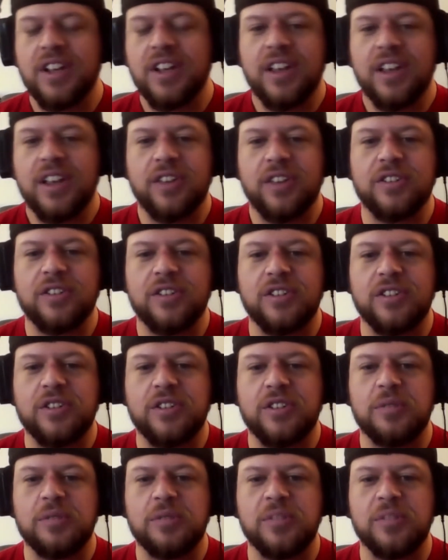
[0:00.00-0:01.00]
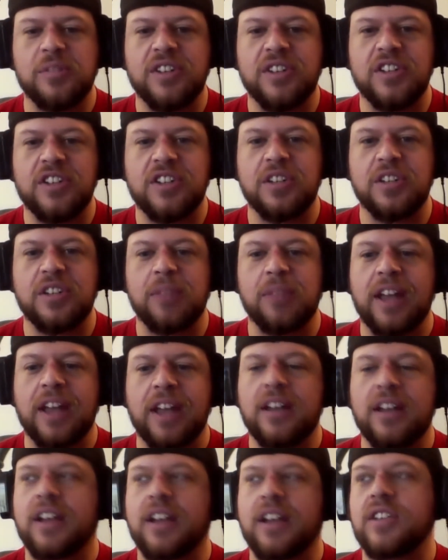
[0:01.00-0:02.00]
there's just been such a demand,
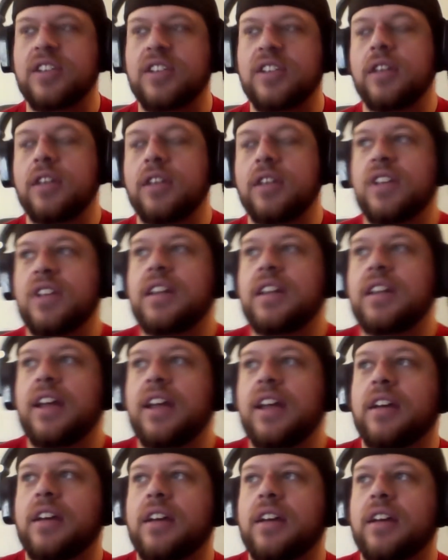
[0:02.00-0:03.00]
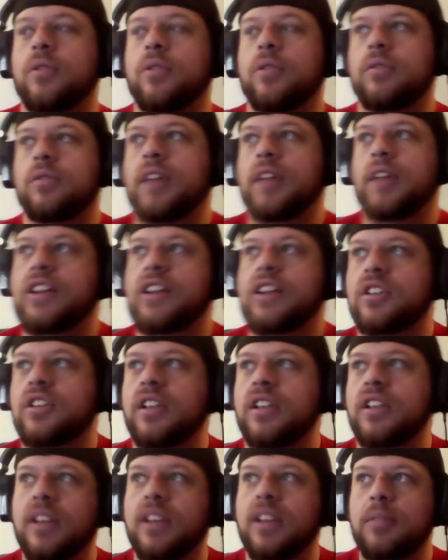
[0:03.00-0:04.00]
because I know San Diego actually
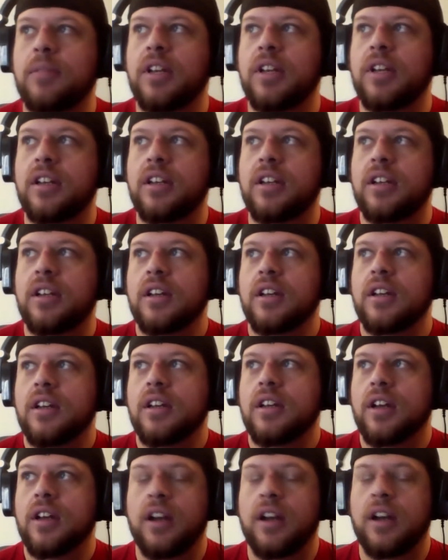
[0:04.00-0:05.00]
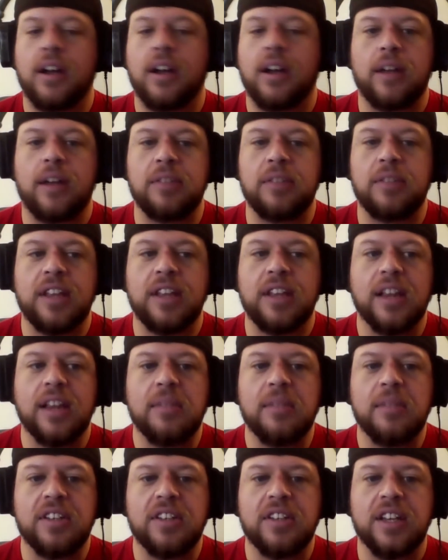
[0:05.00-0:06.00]
limited. They limit
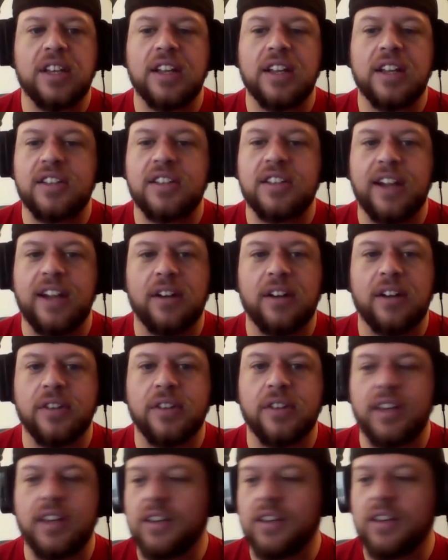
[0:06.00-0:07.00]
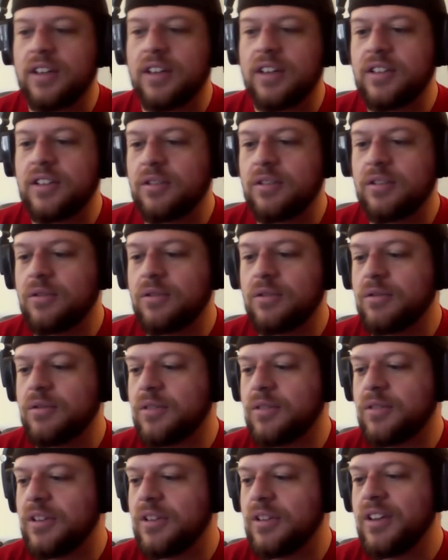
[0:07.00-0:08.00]
tickets now. They do
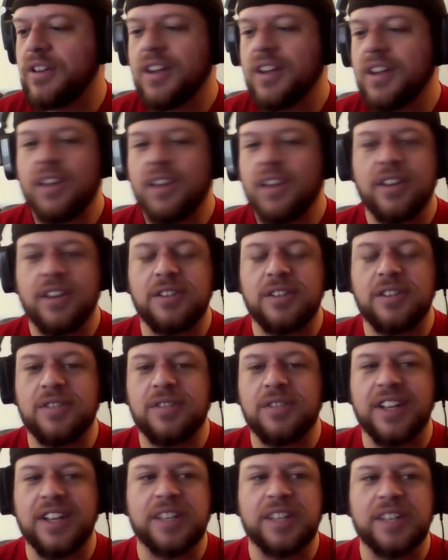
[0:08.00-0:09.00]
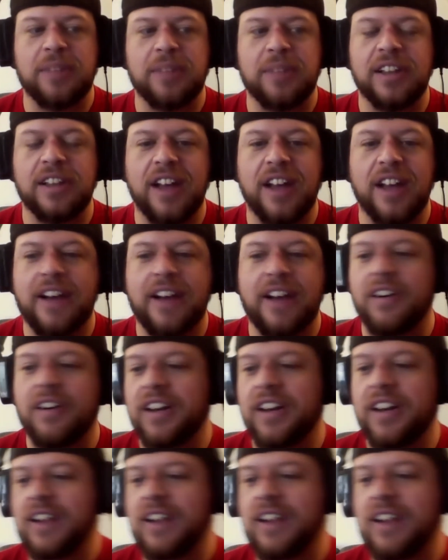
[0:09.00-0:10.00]
they do tickets by
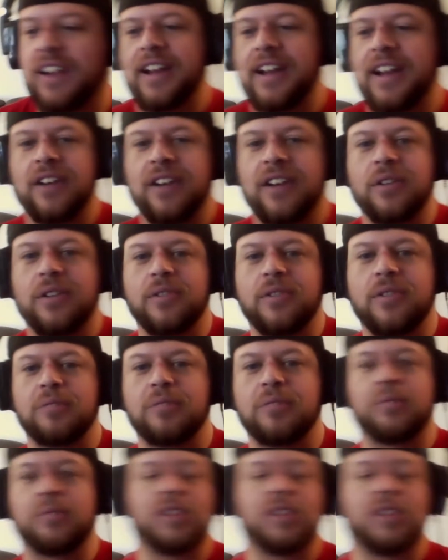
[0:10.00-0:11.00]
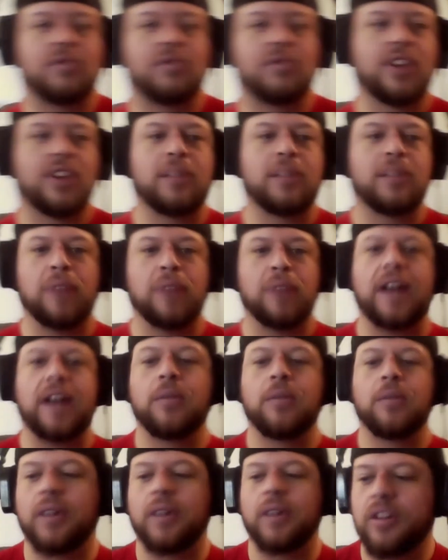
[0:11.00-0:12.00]
lottery now. If you try and buy
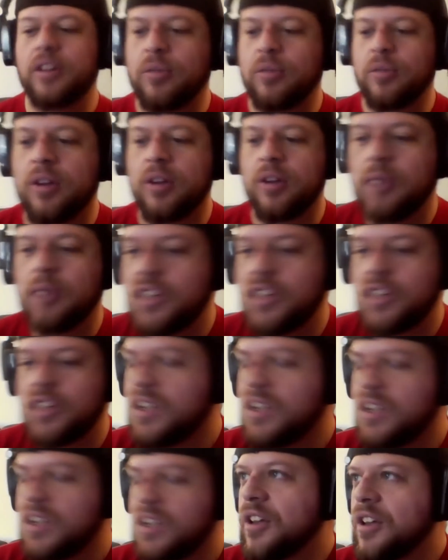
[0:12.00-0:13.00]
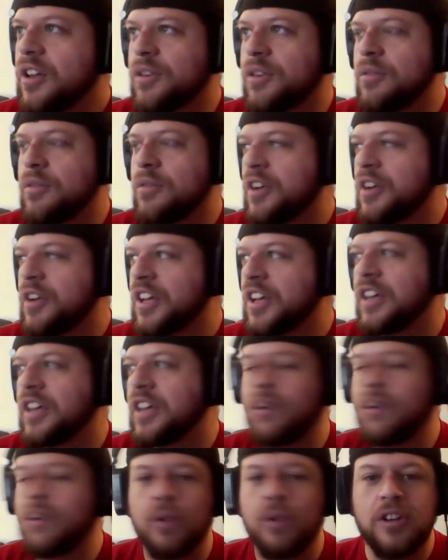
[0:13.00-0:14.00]
one, you're pretty much thrown in a queue,
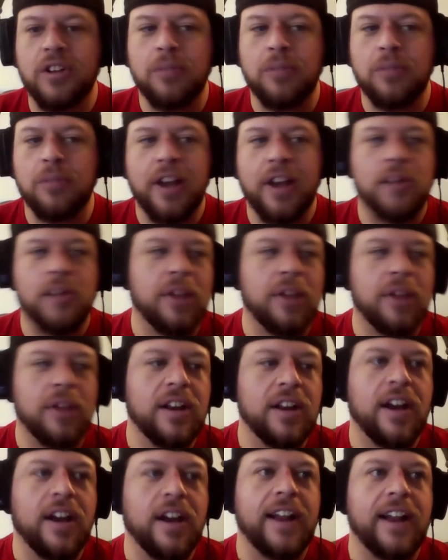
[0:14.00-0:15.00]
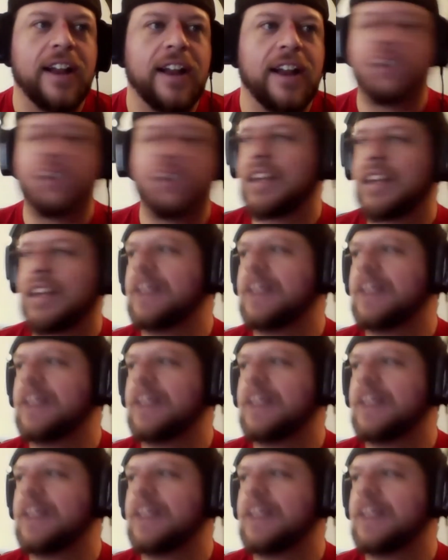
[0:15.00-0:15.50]
and you may or may not actually get a